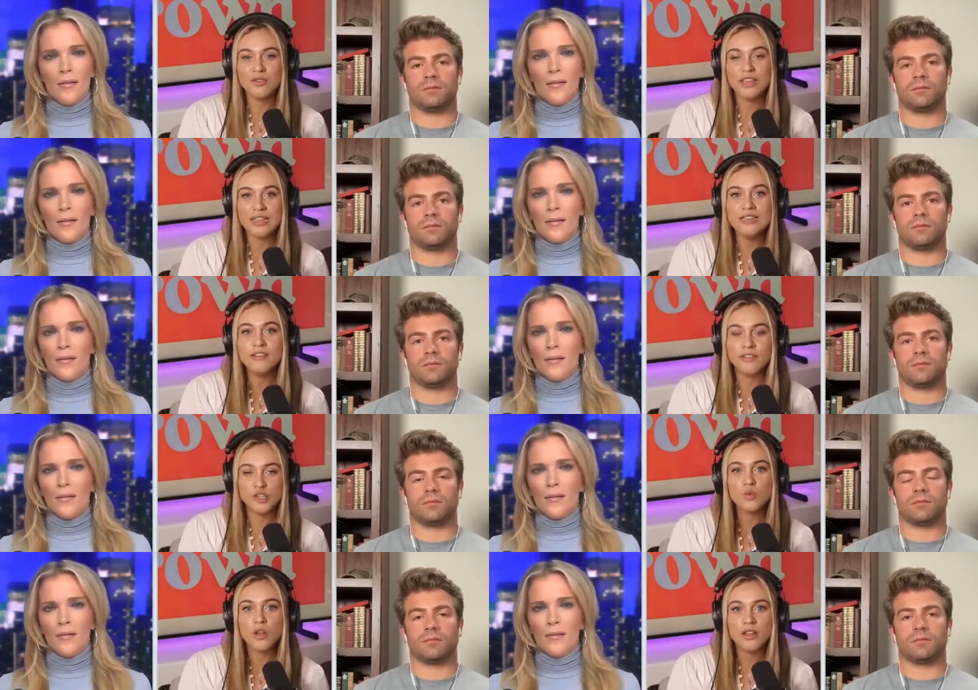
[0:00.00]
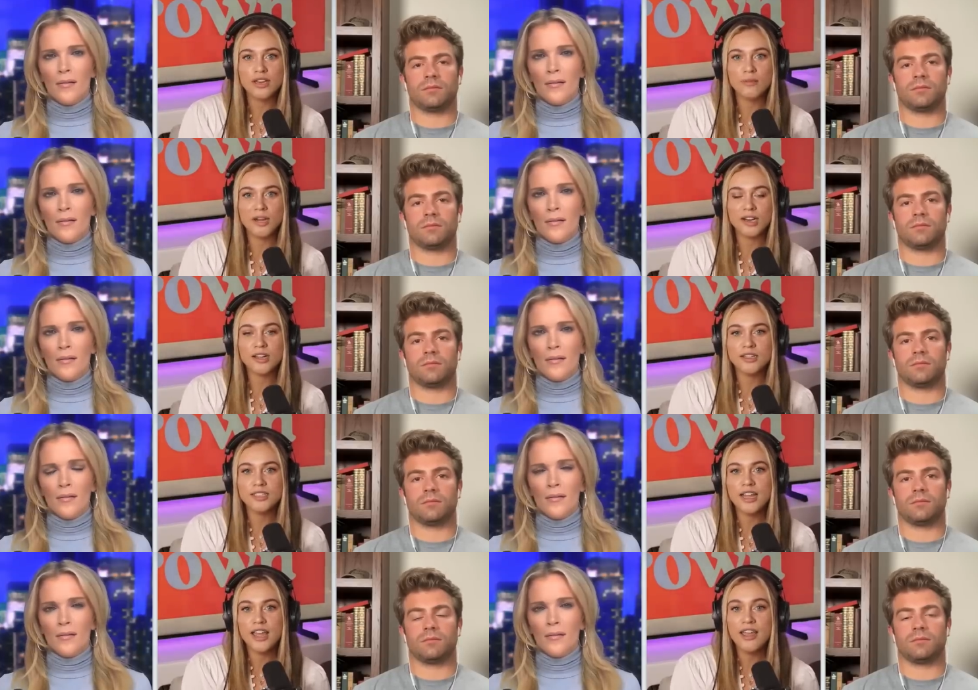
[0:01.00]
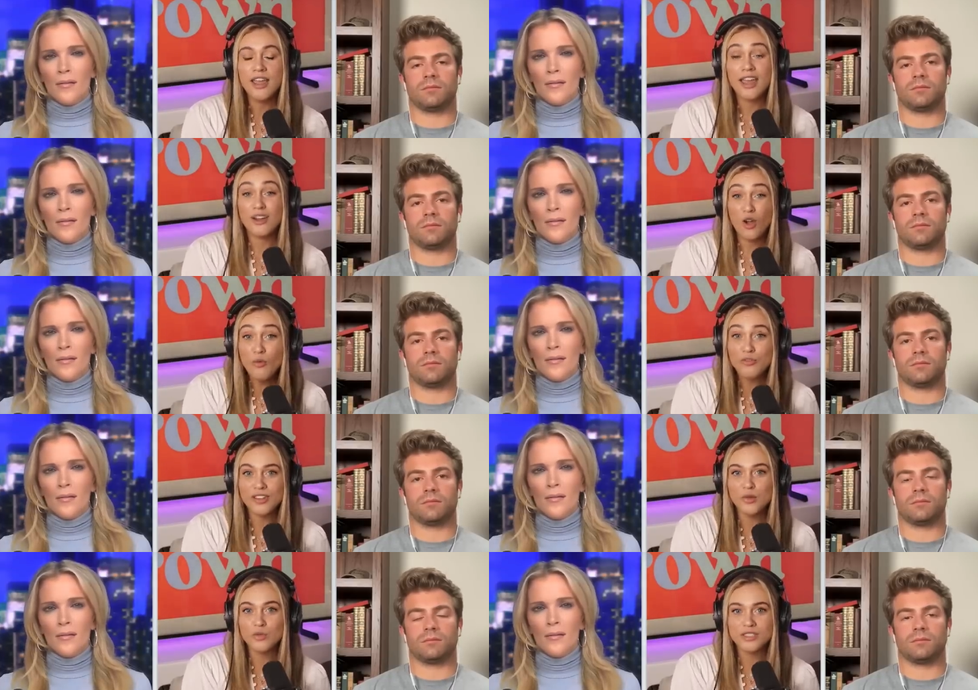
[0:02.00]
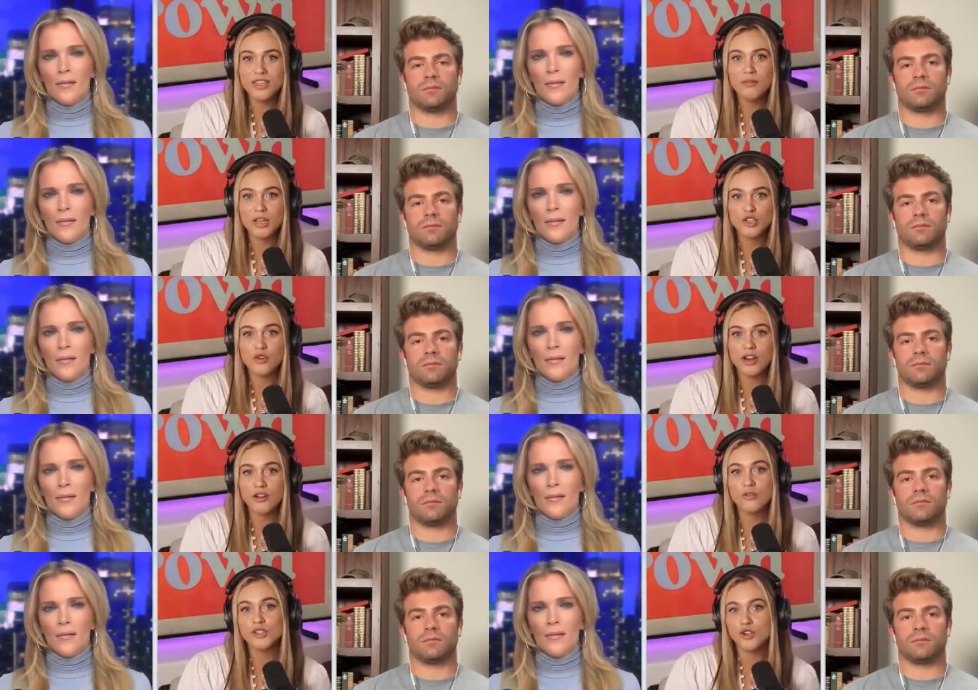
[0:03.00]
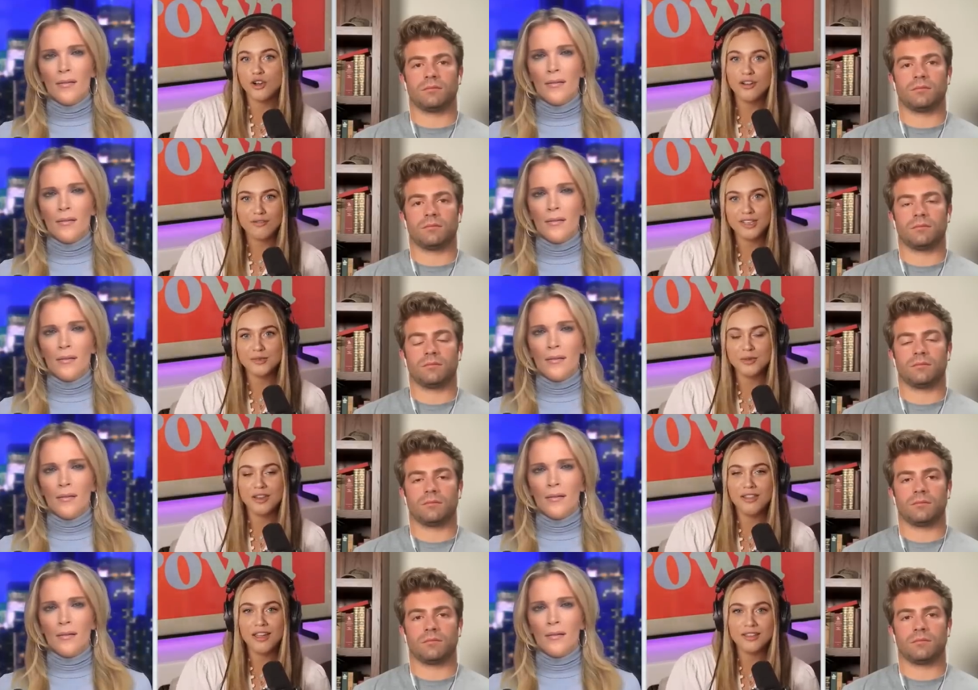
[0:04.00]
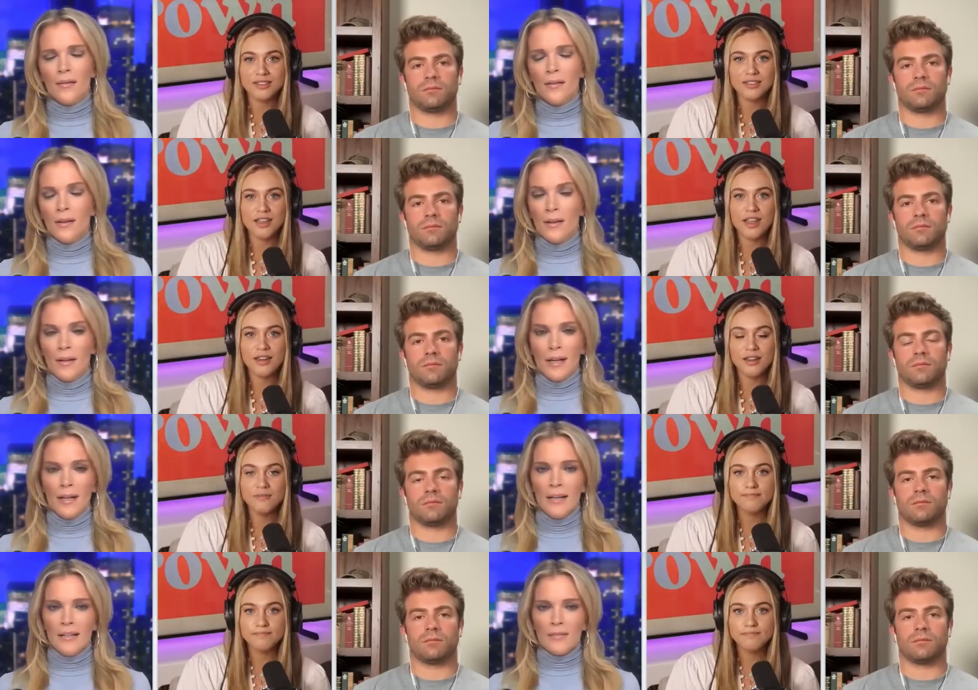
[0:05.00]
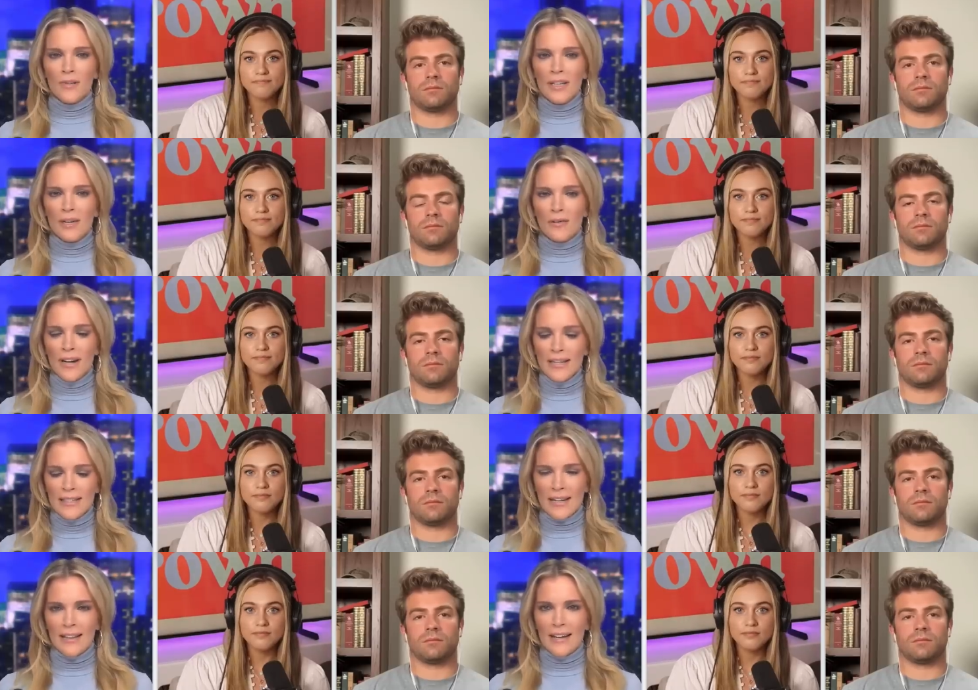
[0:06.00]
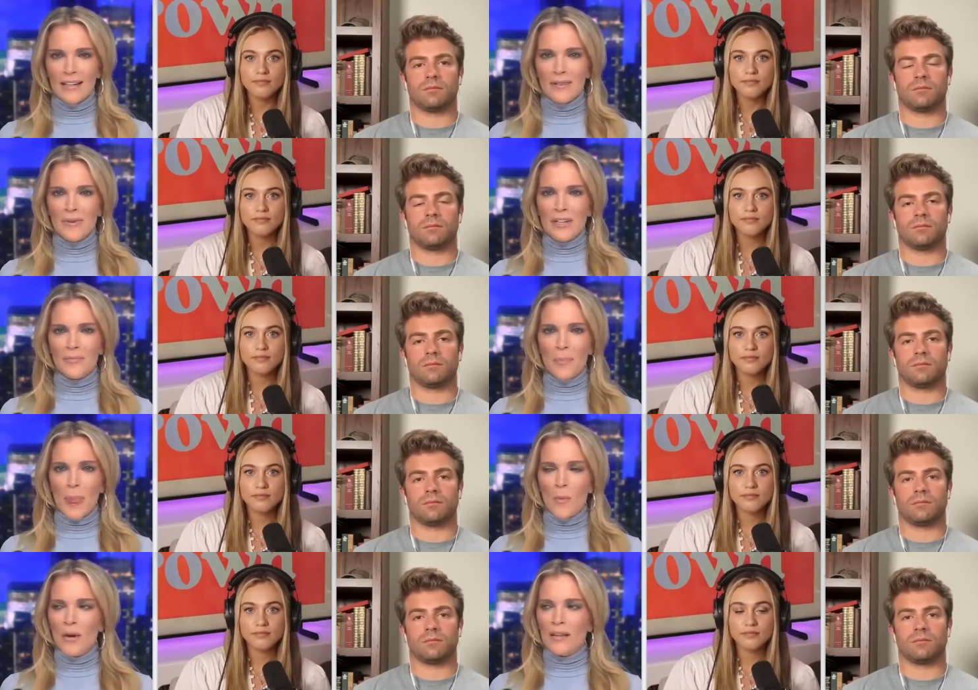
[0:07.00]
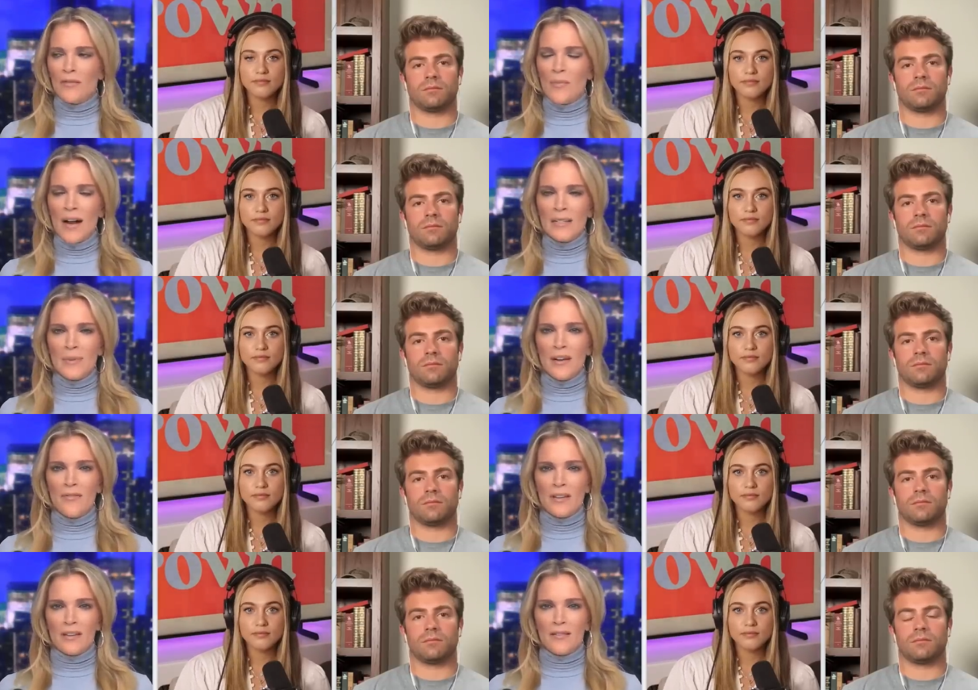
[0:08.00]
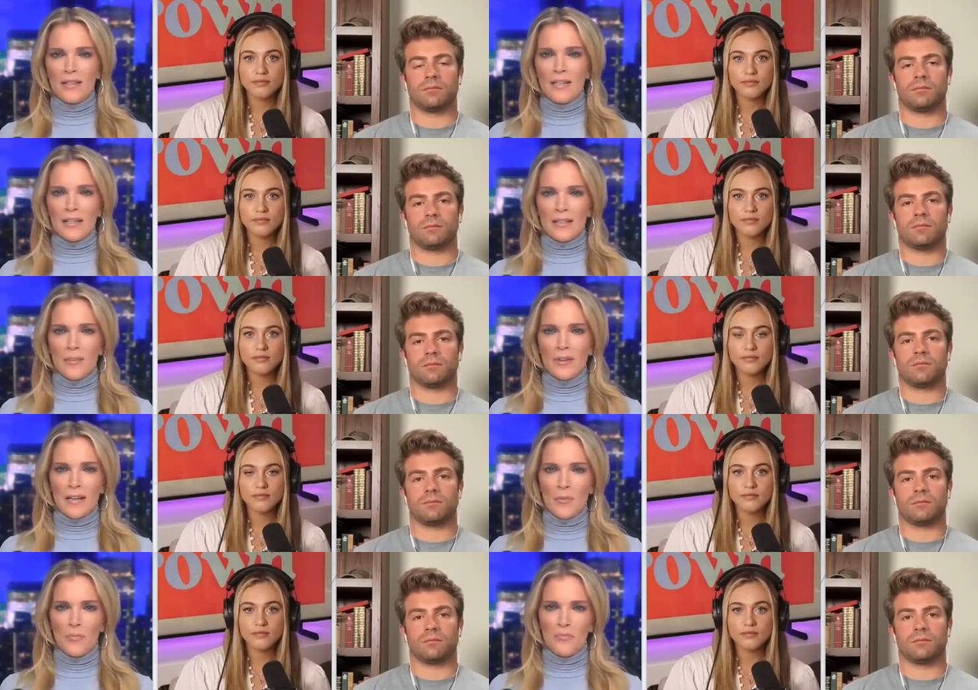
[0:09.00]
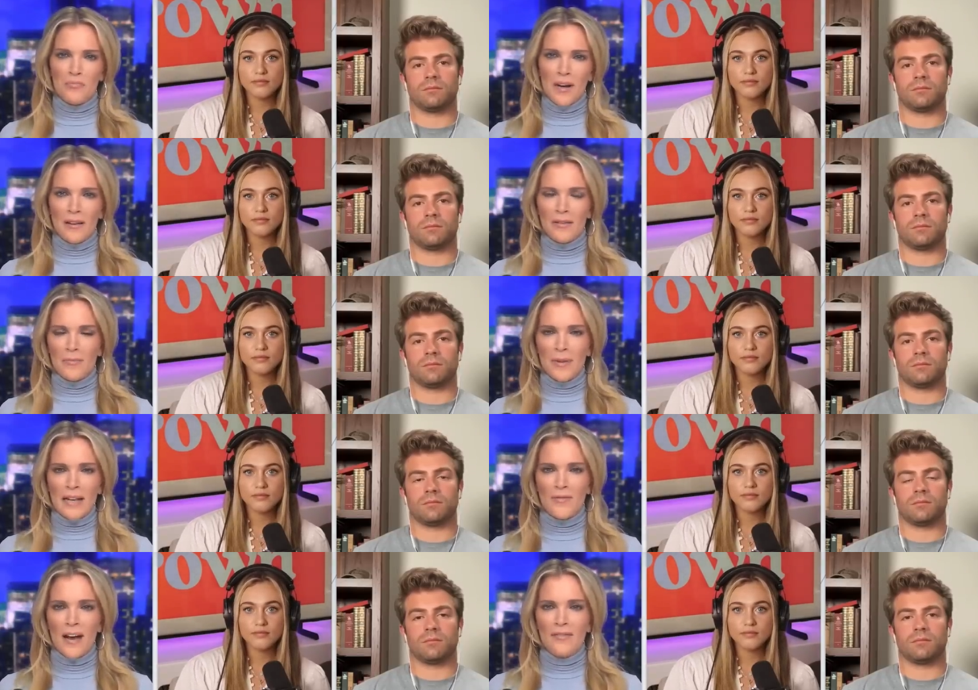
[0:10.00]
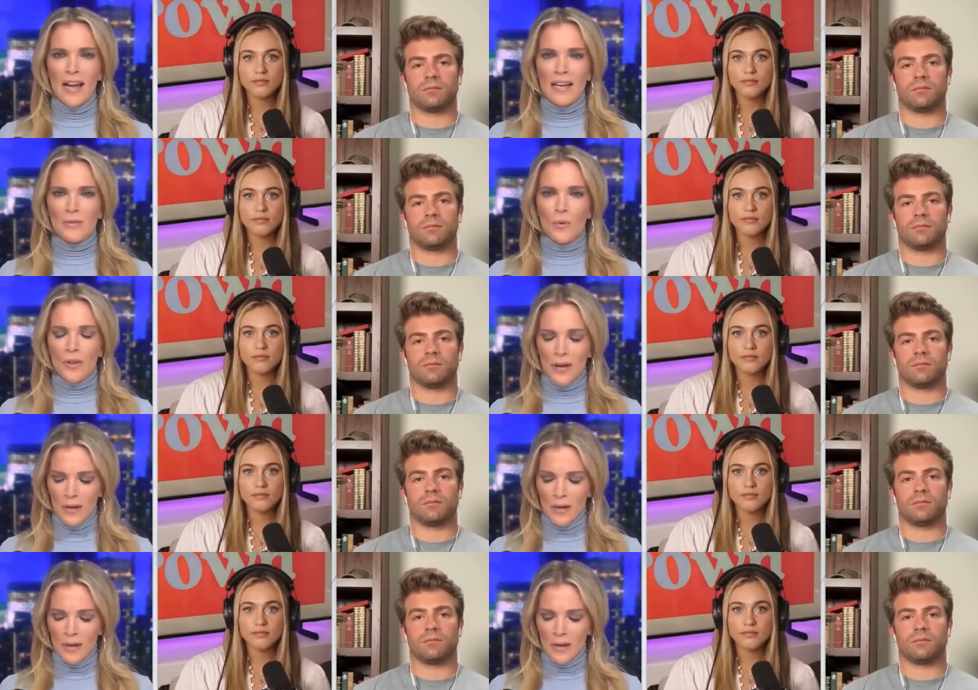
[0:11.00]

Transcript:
Speaker 1: the individual in America today. And hopefully we'll see a much greater return on investment in that in society.
Speaker 2: It's really crazy. Like, I mean, well, it reminds me of the the dust up like a I don't know, the past five days where the,